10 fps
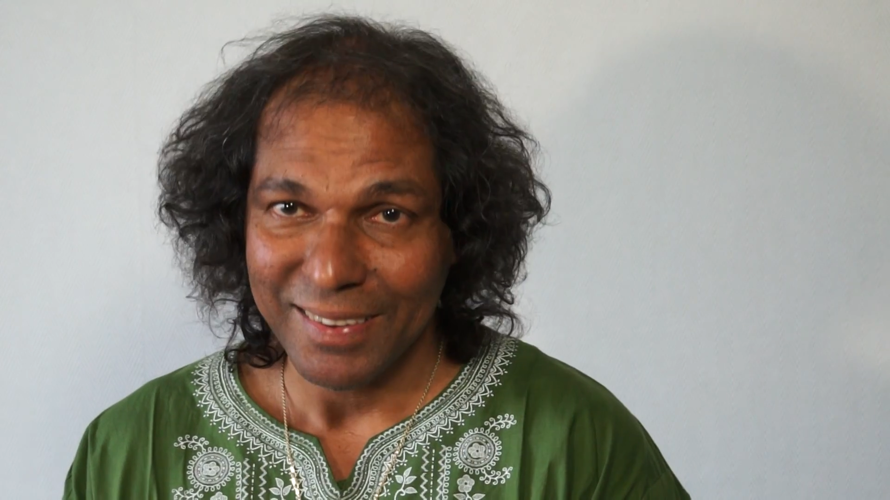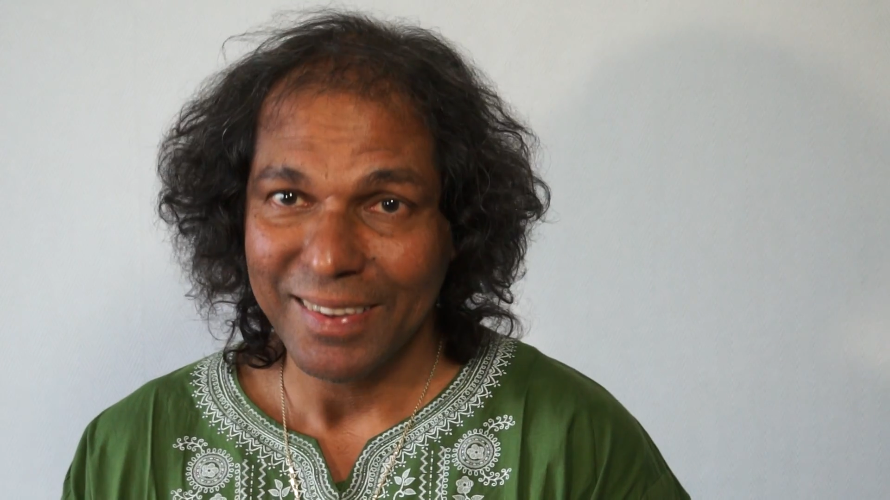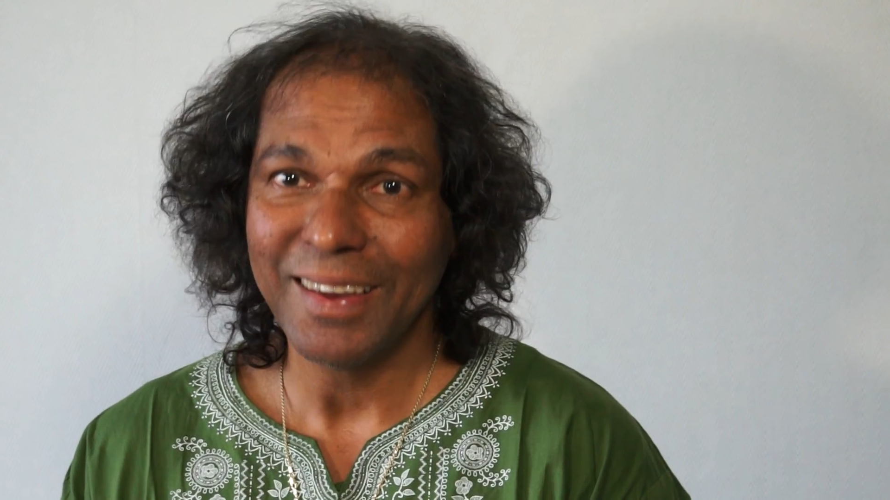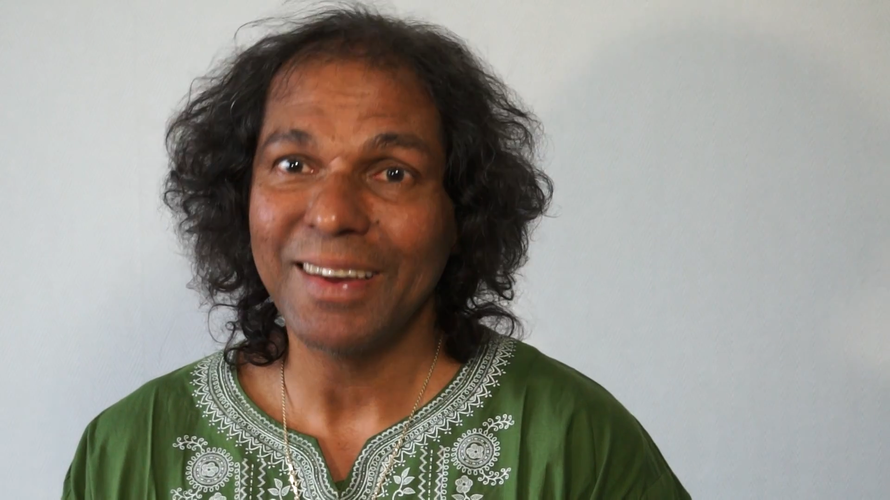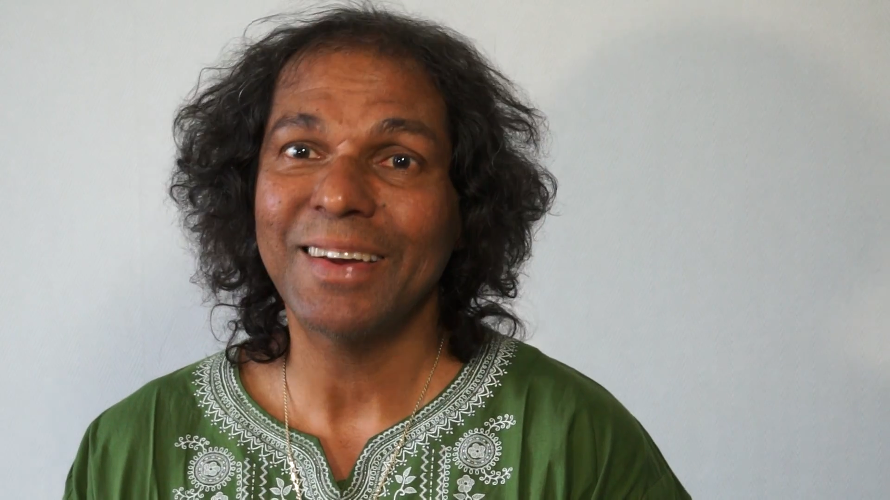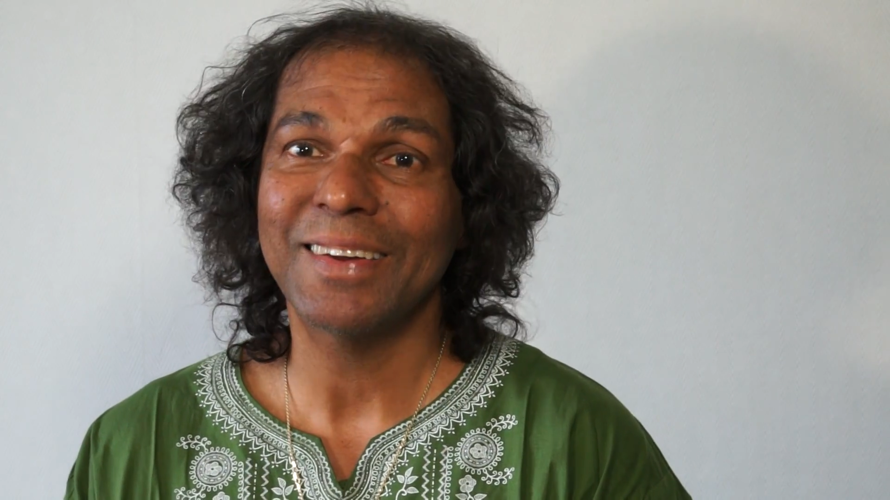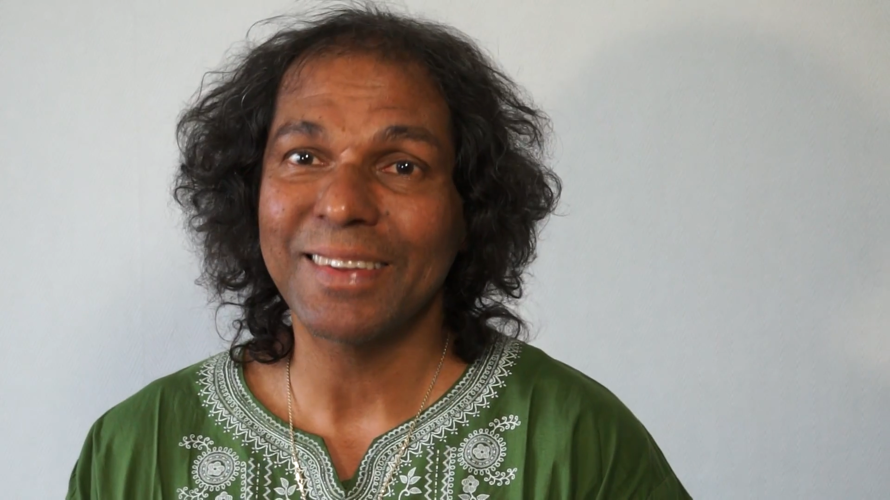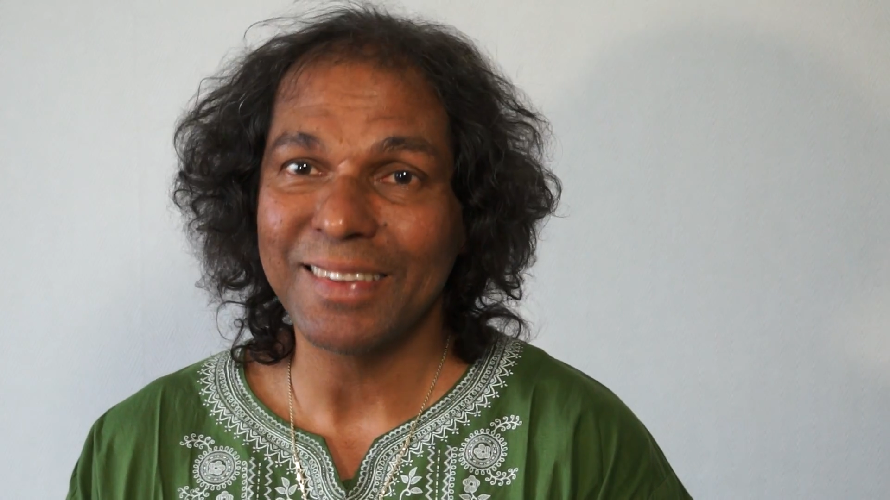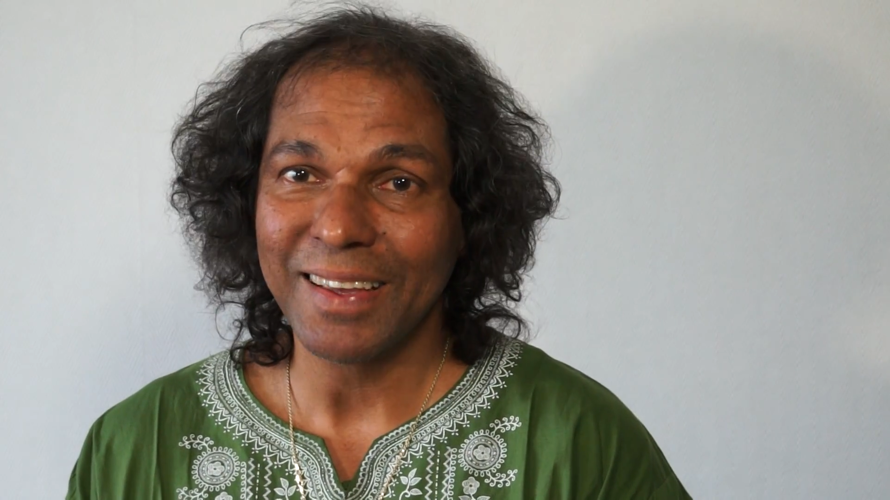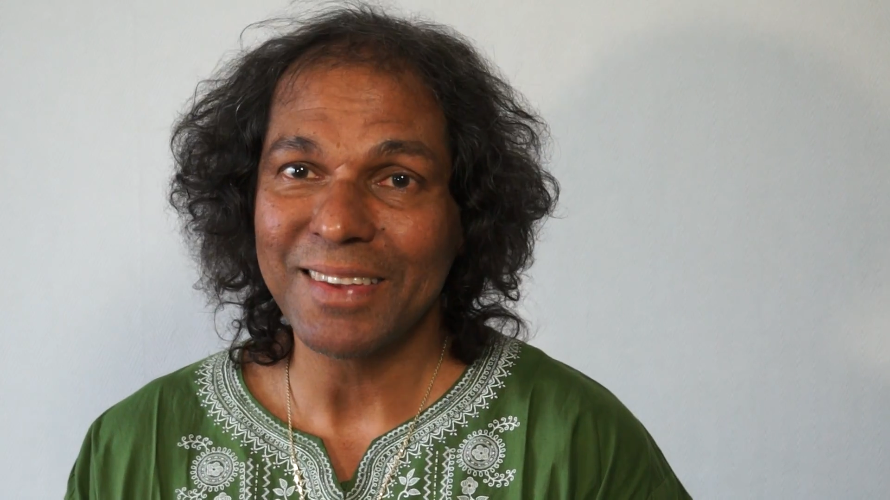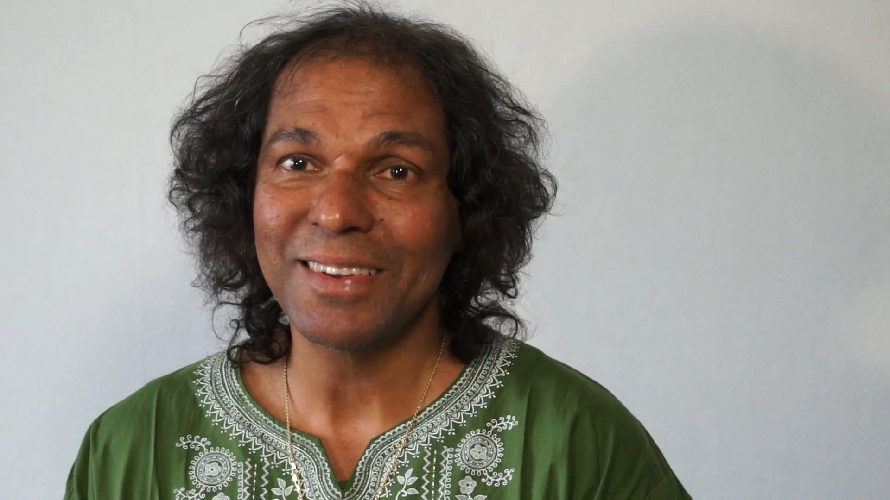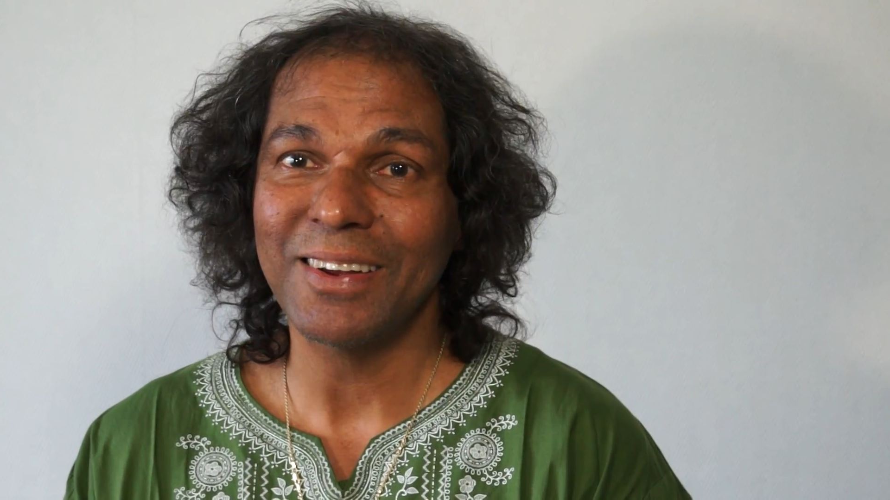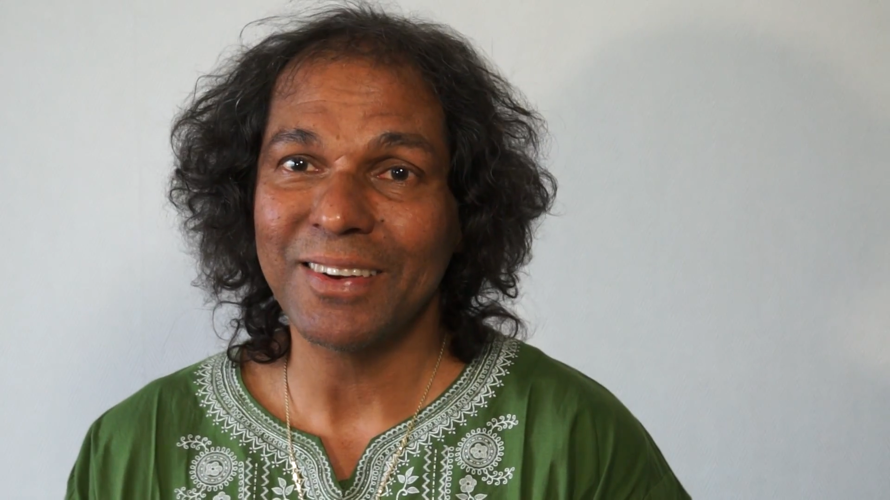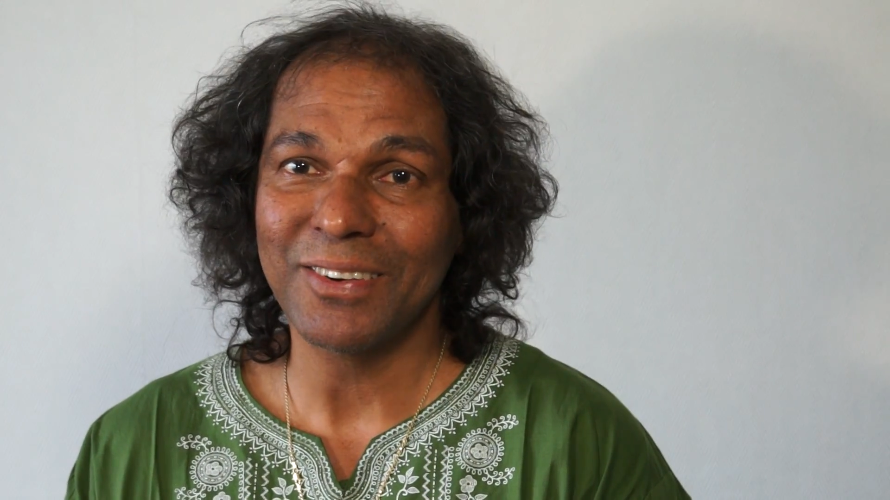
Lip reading: Yeah, thanks a lot,